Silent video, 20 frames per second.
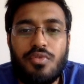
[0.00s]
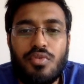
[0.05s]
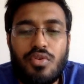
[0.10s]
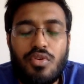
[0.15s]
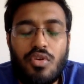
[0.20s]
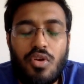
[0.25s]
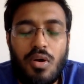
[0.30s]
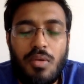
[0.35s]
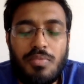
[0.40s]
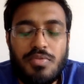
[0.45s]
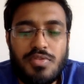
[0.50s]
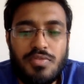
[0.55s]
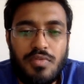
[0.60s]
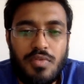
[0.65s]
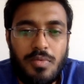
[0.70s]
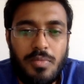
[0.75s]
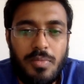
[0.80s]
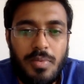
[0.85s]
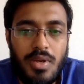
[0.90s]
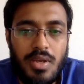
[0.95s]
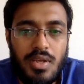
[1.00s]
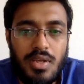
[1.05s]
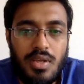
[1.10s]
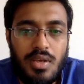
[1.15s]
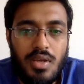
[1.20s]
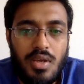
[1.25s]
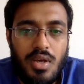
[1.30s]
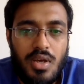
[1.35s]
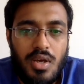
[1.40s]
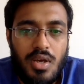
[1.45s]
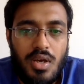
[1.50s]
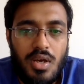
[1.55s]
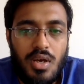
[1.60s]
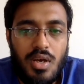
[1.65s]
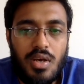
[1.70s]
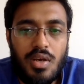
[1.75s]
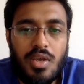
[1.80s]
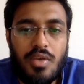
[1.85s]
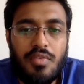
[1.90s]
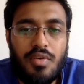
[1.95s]
few drops would be
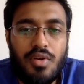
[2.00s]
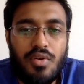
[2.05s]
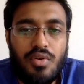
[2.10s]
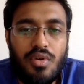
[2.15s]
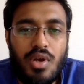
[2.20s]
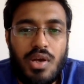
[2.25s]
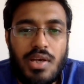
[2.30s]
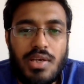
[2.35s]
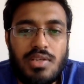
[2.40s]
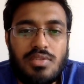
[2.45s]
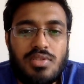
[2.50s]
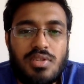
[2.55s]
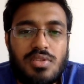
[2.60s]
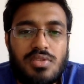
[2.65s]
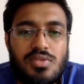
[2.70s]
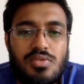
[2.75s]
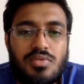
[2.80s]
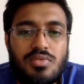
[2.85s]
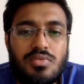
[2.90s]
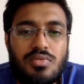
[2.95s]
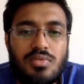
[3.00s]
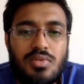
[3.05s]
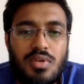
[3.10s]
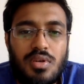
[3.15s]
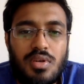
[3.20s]
given to your eye just to